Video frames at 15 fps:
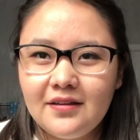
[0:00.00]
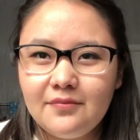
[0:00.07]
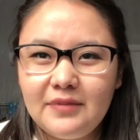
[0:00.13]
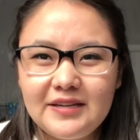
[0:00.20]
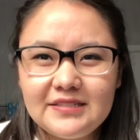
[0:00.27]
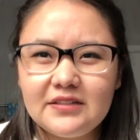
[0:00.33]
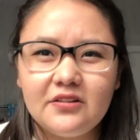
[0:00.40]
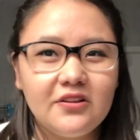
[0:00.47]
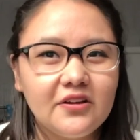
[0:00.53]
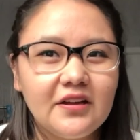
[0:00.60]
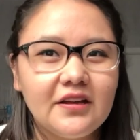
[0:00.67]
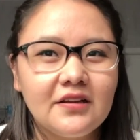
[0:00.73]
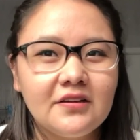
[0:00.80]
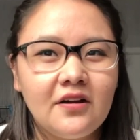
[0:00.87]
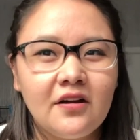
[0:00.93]
Makes it look
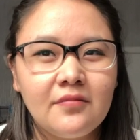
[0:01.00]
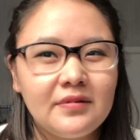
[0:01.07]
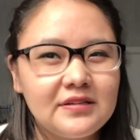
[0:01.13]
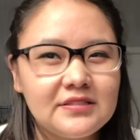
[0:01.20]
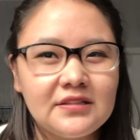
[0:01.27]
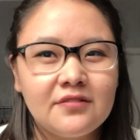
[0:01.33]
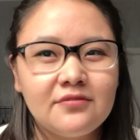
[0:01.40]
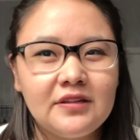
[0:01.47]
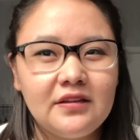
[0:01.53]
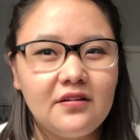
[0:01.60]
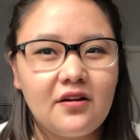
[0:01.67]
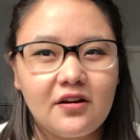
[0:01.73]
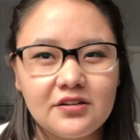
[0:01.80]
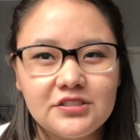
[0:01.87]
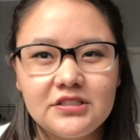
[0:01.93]
like a car, but it's not really a
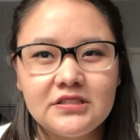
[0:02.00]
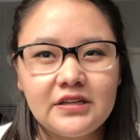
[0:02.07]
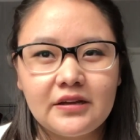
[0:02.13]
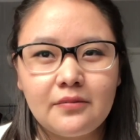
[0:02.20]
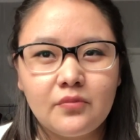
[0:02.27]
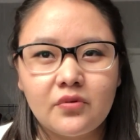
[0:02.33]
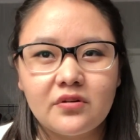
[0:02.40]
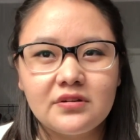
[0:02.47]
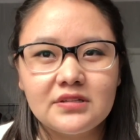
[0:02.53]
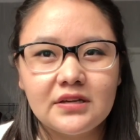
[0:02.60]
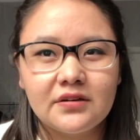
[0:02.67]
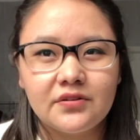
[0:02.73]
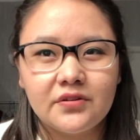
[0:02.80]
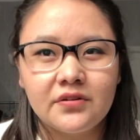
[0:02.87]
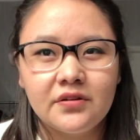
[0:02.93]
car. It's just like a
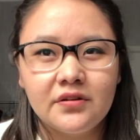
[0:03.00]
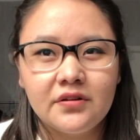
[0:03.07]
motorcycle